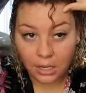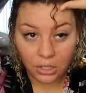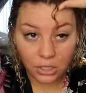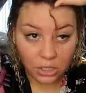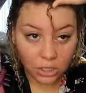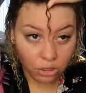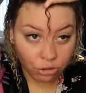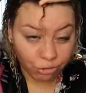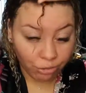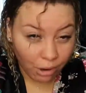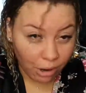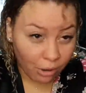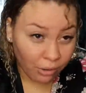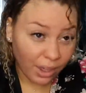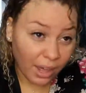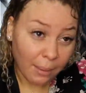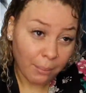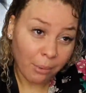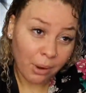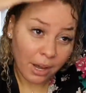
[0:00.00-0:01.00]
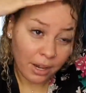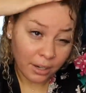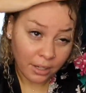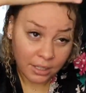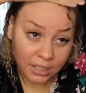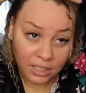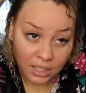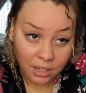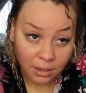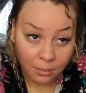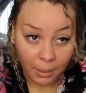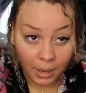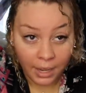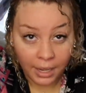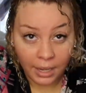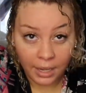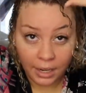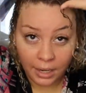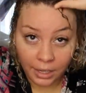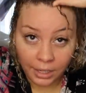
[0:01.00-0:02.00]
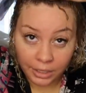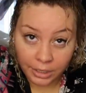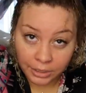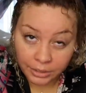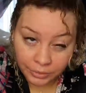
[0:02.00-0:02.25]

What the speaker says: just throw that product in my hair.